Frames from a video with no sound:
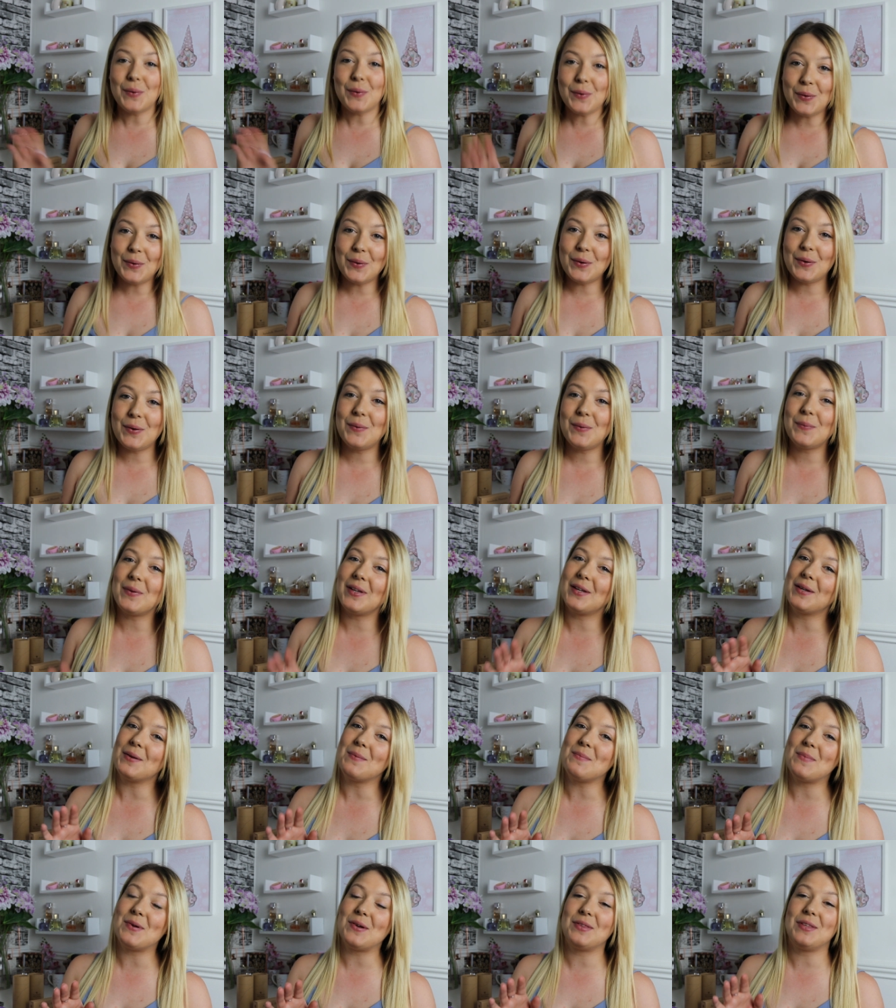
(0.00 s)
or we
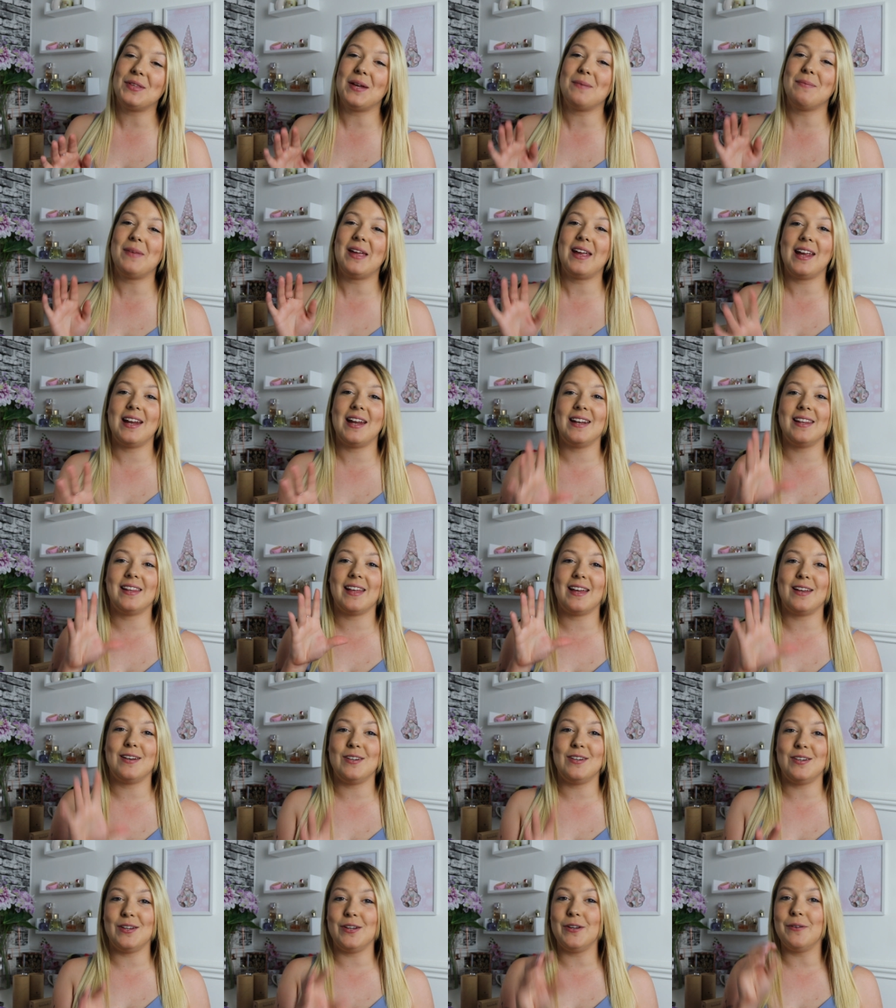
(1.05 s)
can put them in their
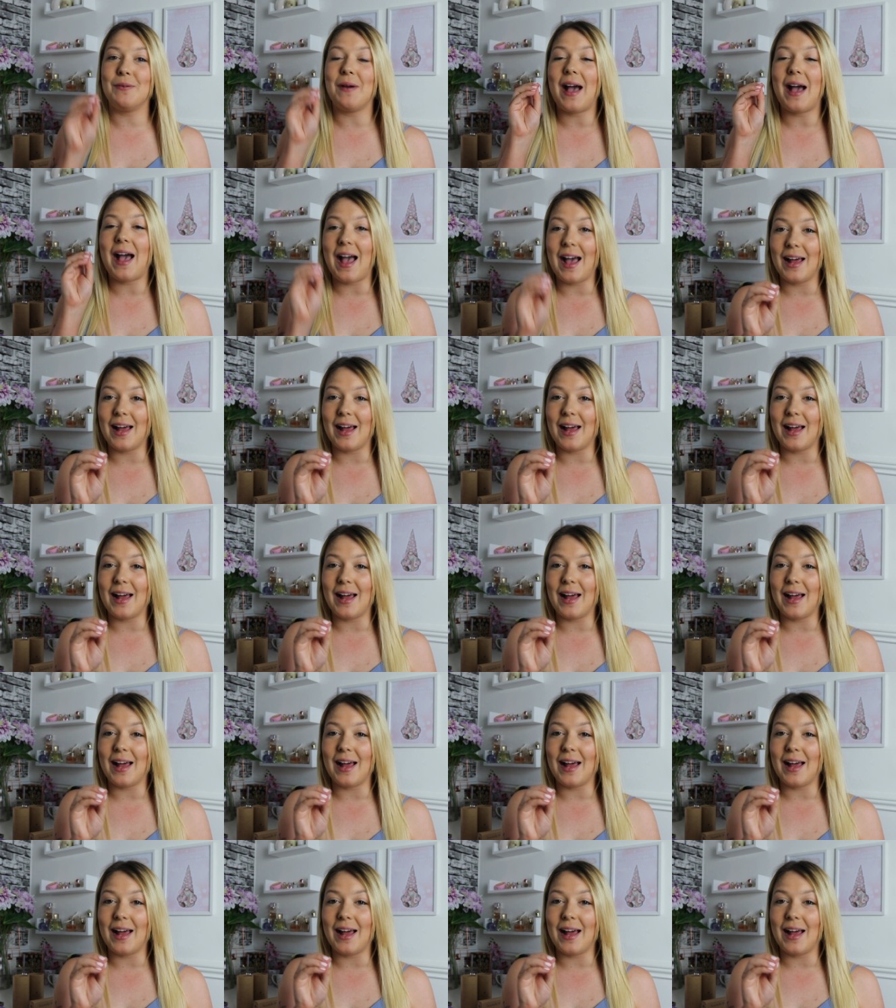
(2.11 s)
new